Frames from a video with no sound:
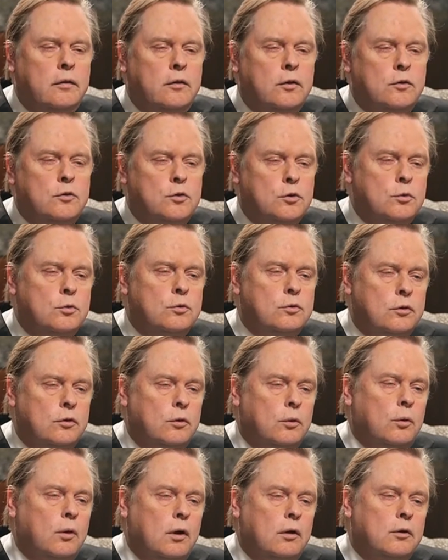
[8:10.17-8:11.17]
the dues are
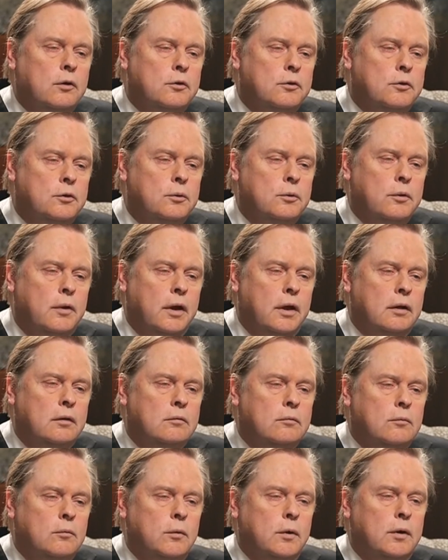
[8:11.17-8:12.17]
no longer due then
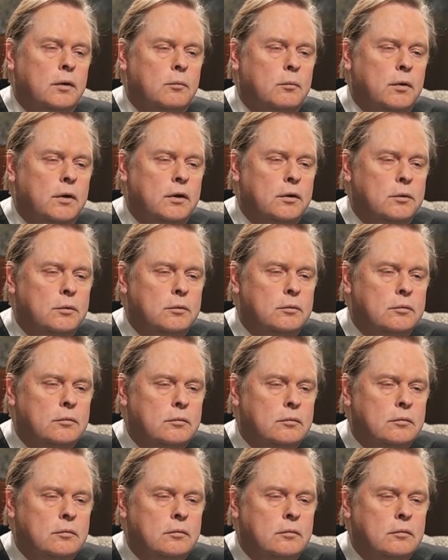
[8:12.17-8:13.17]
when you
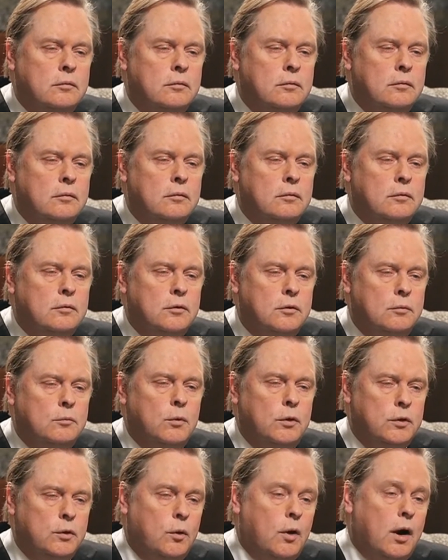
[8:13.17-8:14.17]

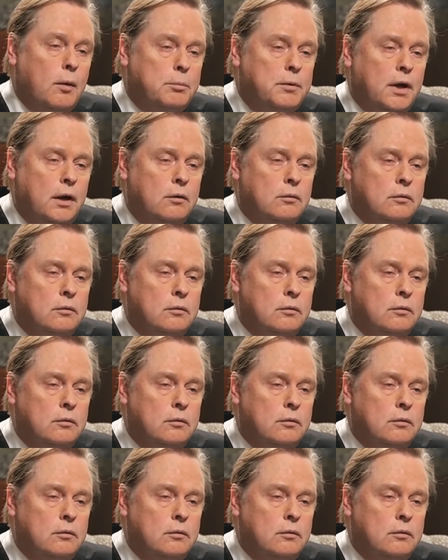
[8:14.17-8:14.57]
opt out.